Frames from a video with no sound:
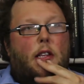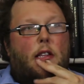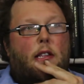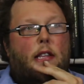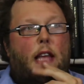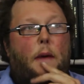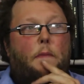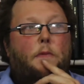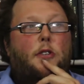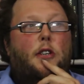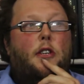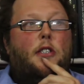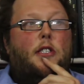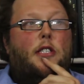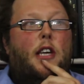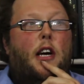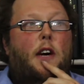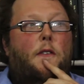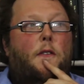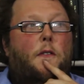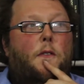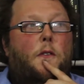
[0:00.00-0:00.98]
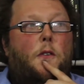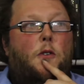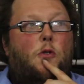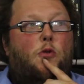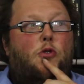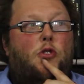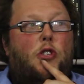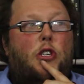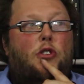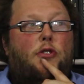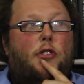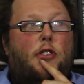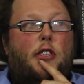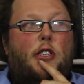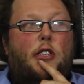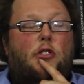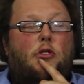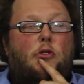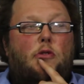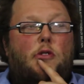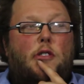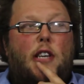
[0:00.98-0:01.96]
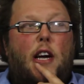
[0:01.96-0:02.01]
The episode itself, I thought, was interesting.
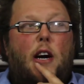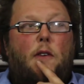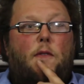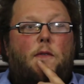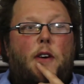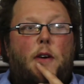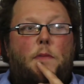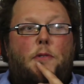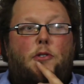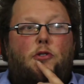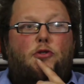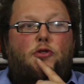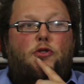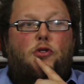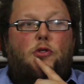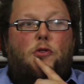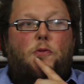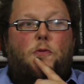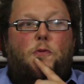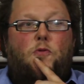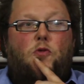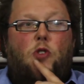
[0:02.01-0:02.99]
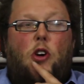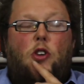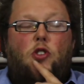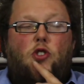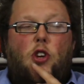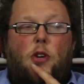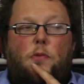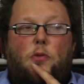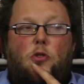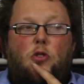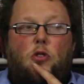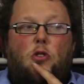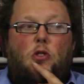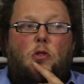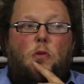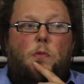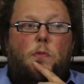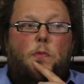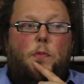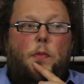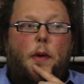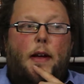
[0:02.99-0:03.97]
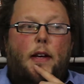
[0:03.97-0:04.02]
It sort of dealt very much with sort of quite
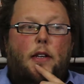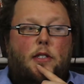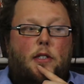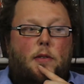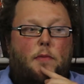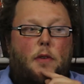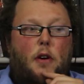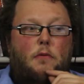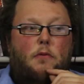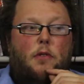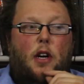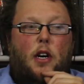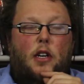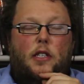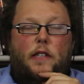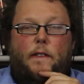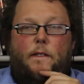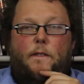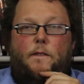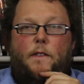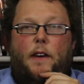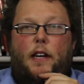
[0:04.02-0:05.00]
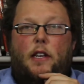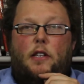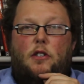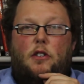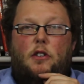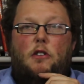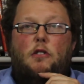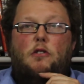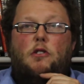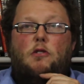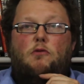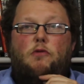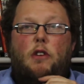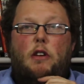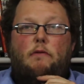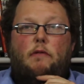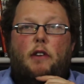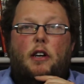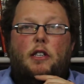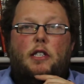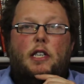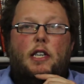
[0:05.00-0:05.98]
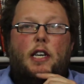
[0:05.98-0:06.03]
topical pins at the moment, the idea of fake news and
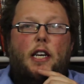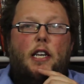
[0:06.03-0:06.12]
rewriting